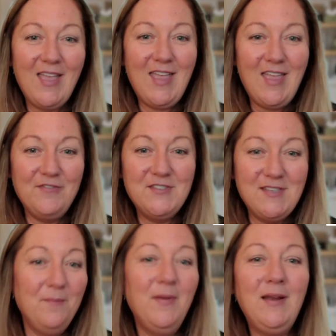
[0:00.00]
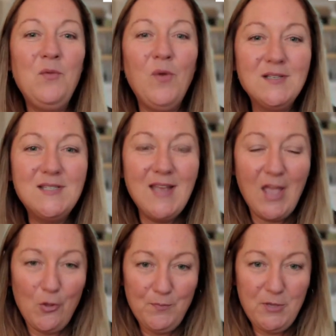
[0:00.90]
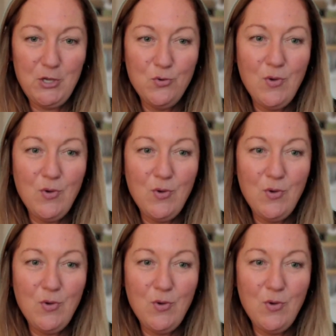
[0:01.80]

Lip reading: If somebody wants to help you